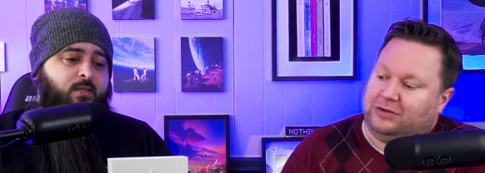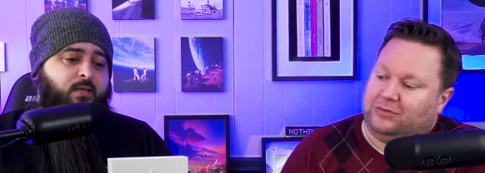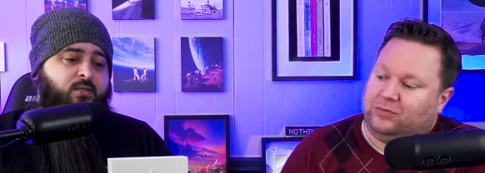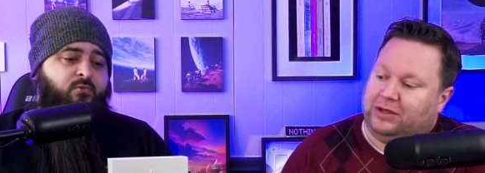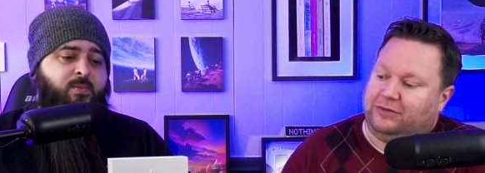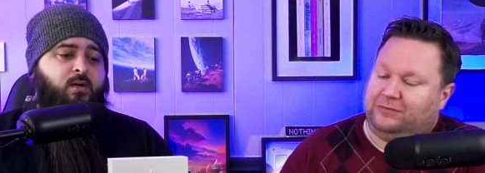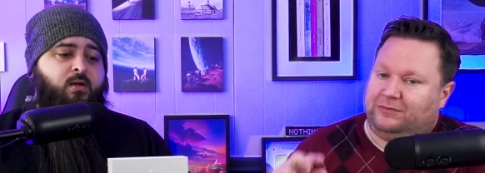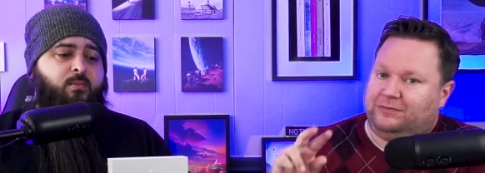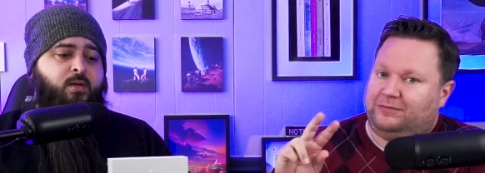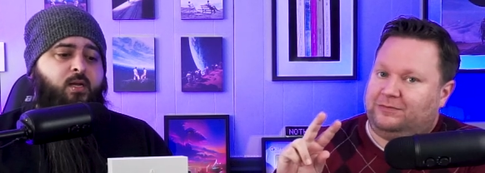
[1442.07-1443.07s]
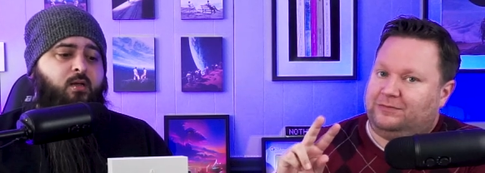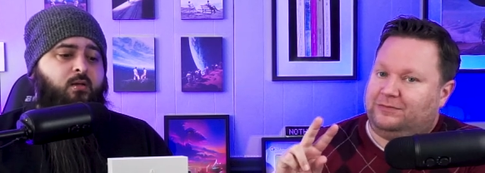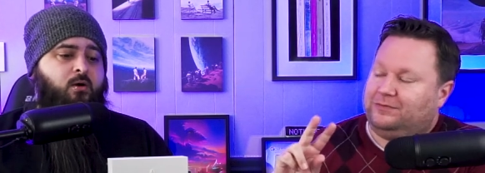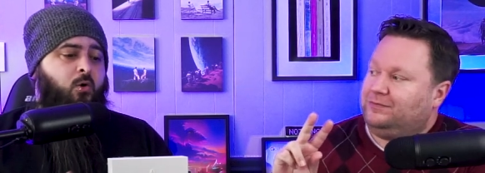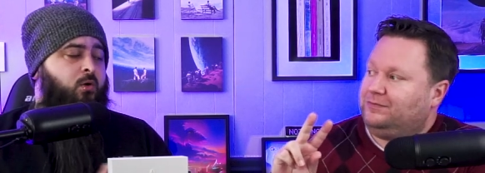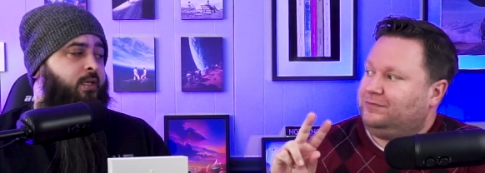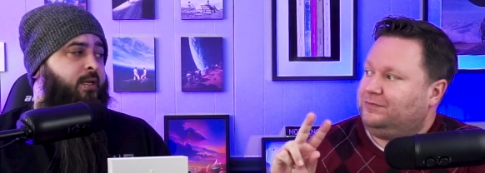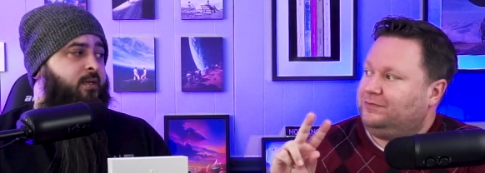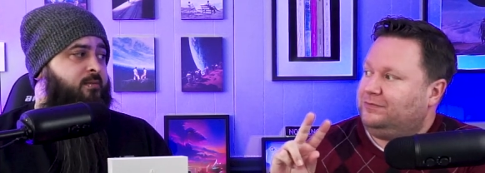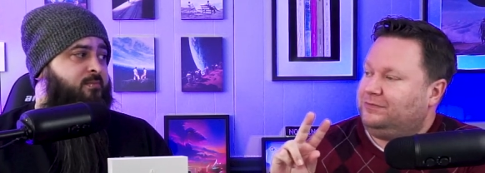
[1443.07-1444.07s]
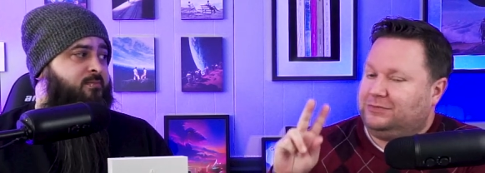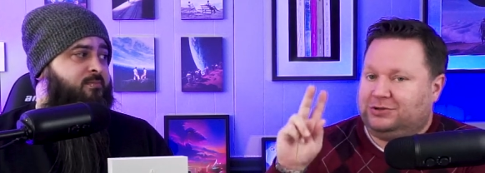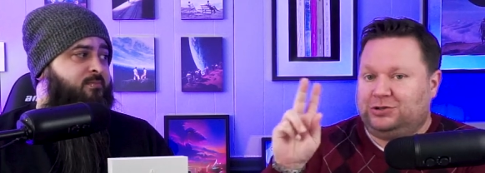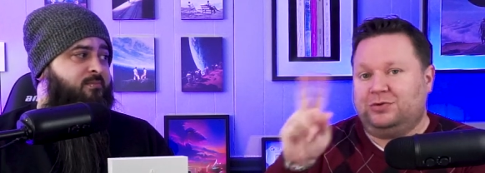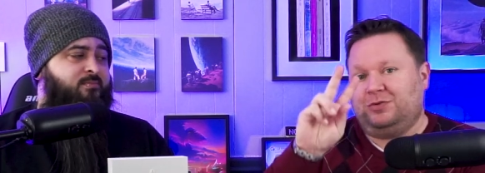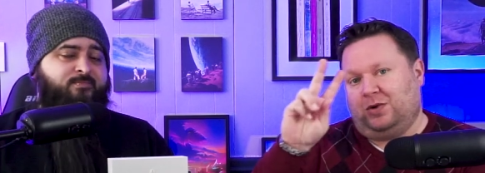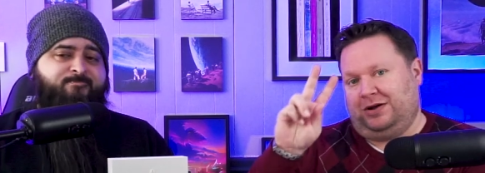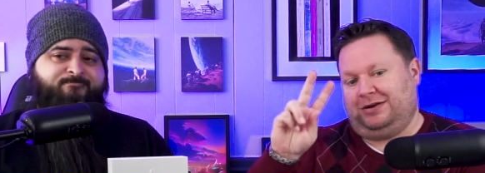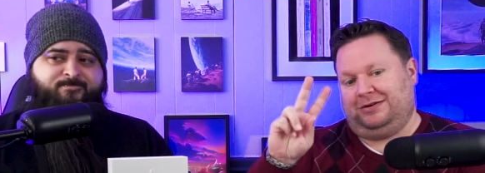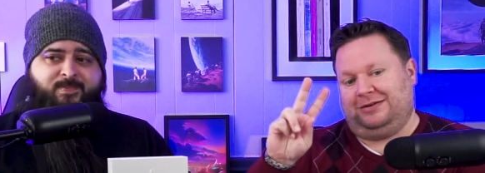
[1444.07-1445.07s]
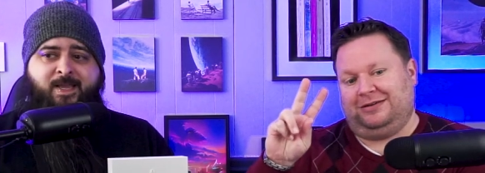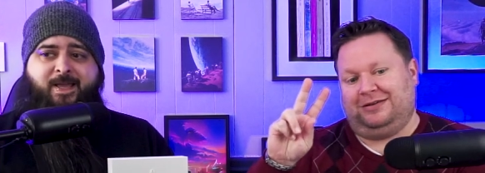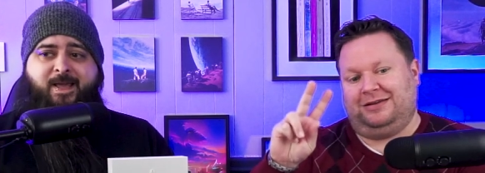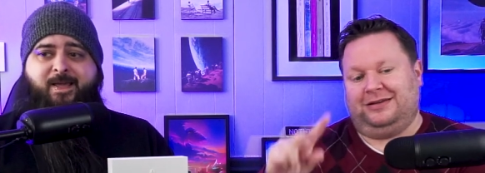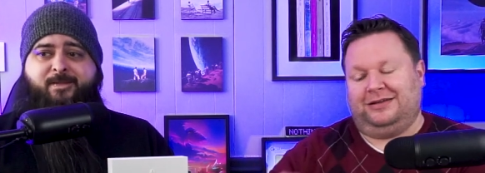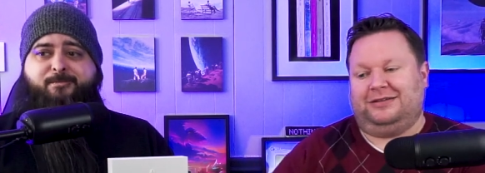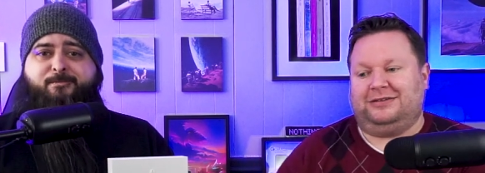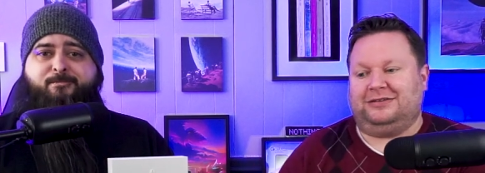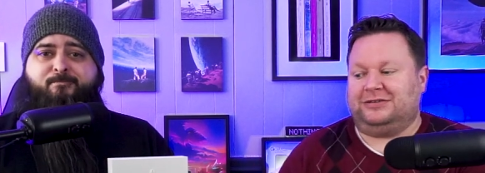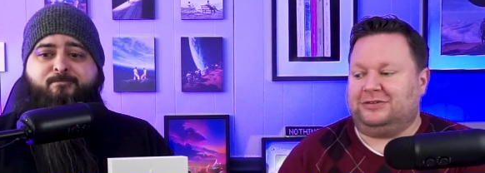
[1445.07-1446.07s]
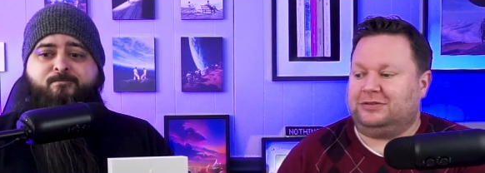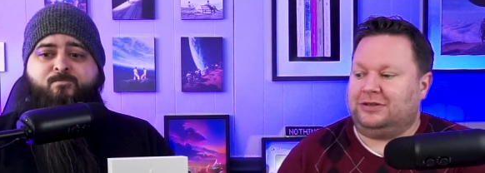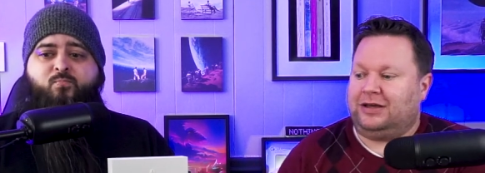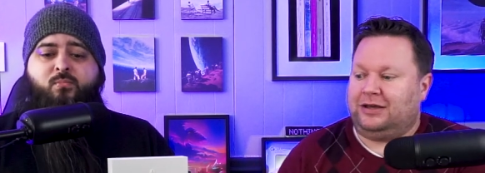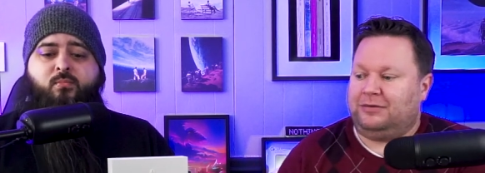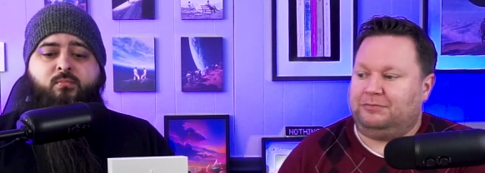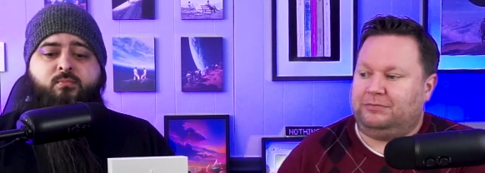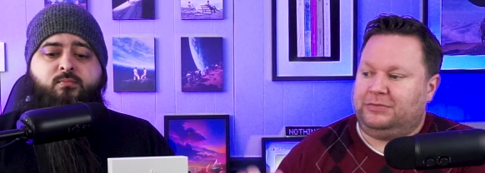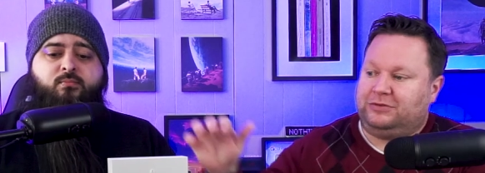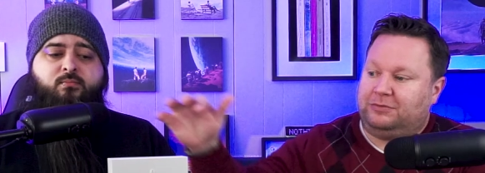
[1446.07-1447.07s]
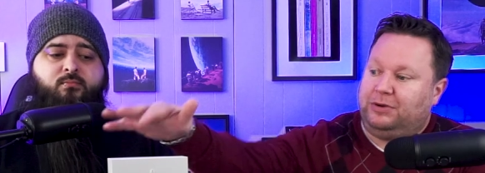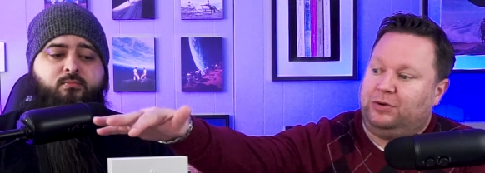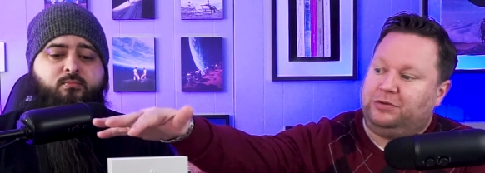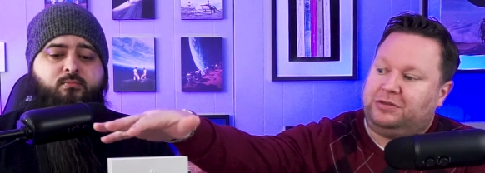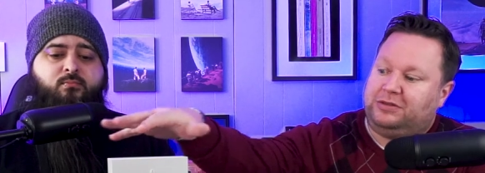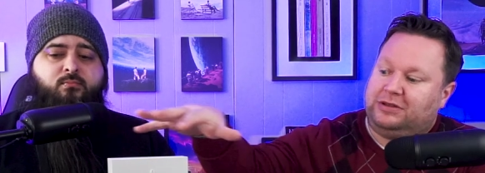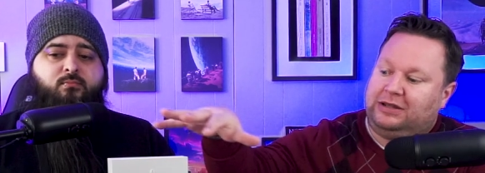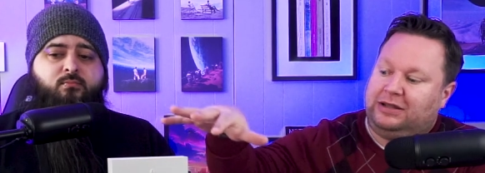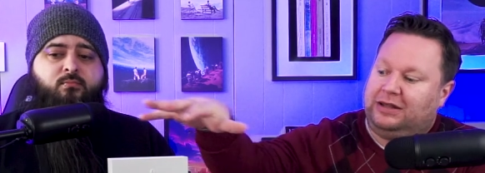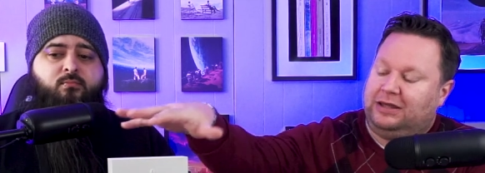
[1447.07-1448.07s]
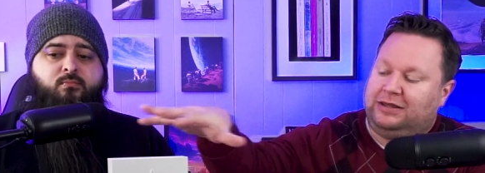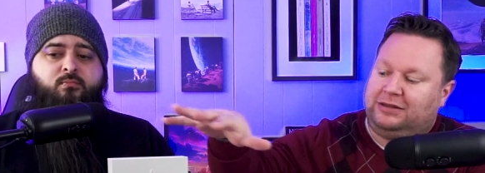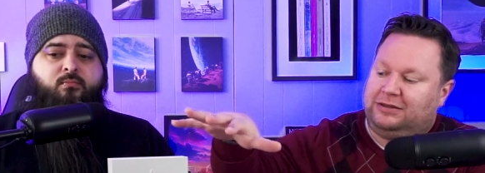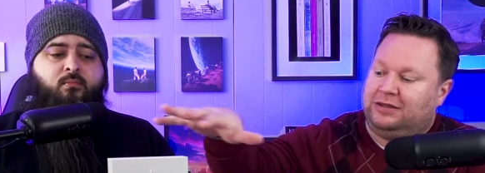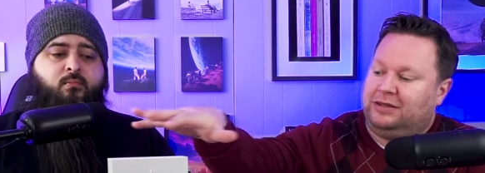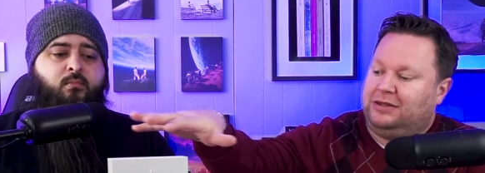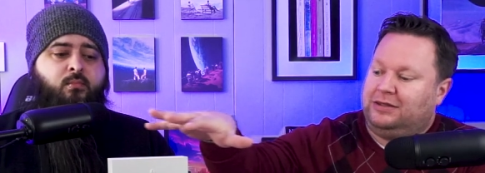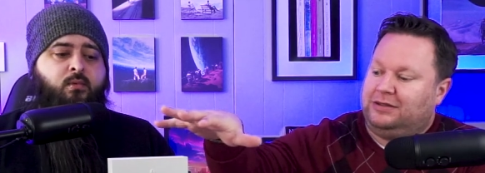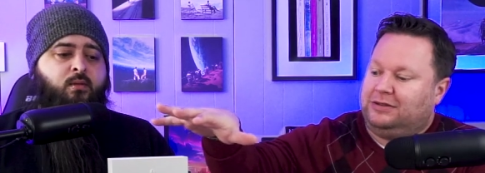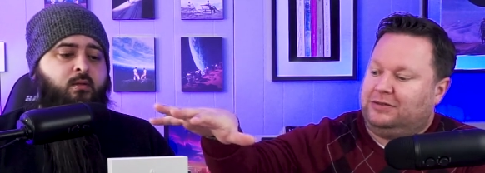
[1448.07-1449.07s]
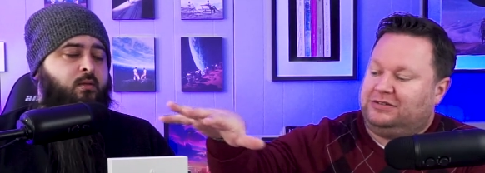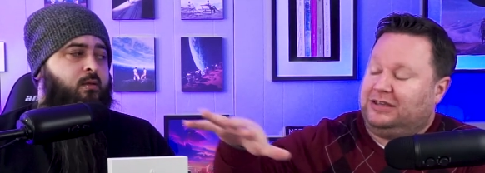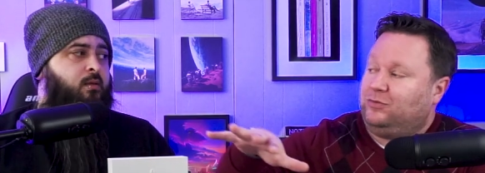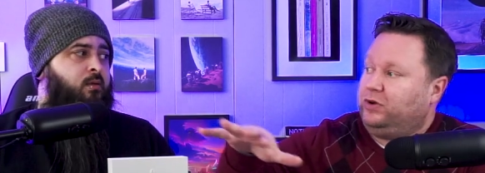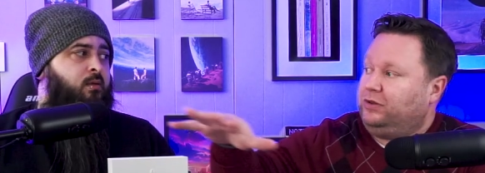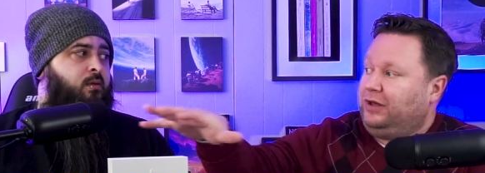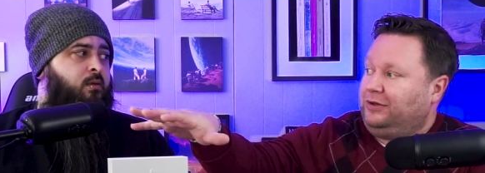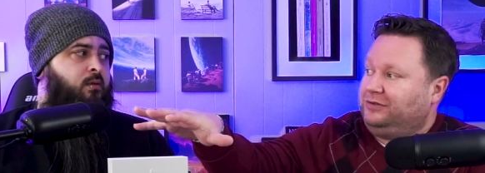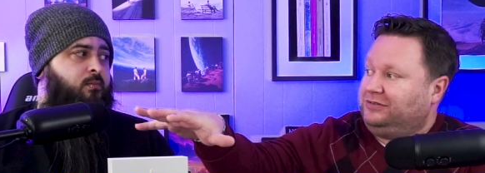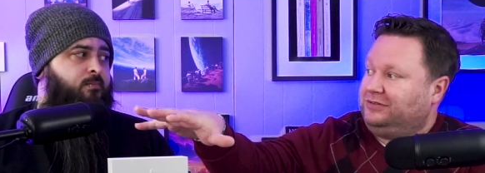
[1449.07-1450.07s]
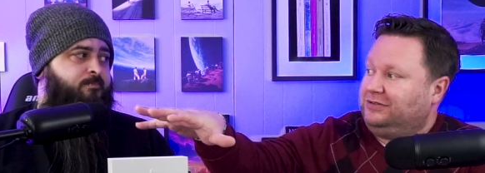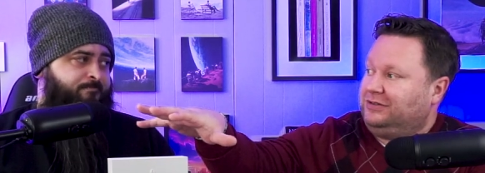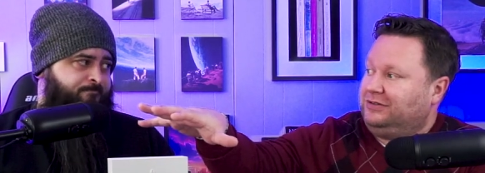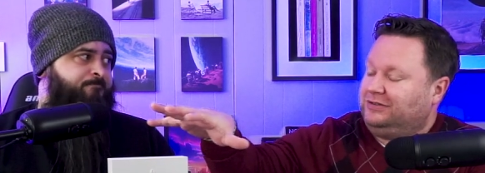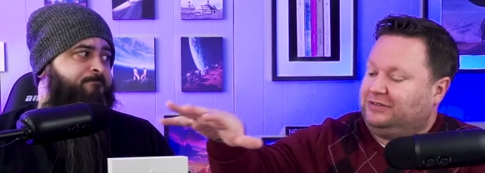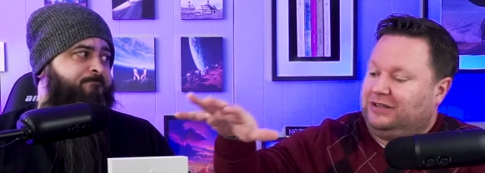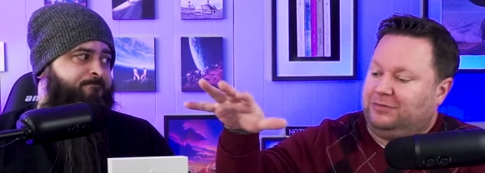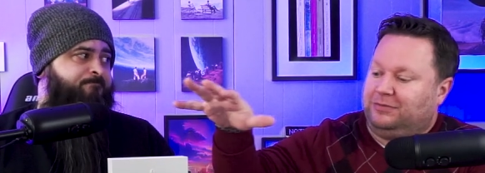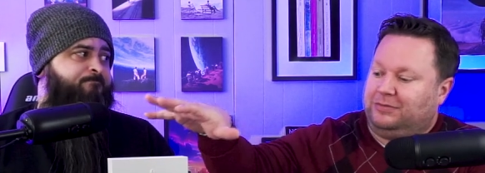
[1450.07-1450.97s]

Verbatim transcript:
Speaker 1: It's we from a company, Oclean. Two and one.
Speaker 2: Yeah. This is, uh, these are both in a same wheelhouse, mm-hmm. same,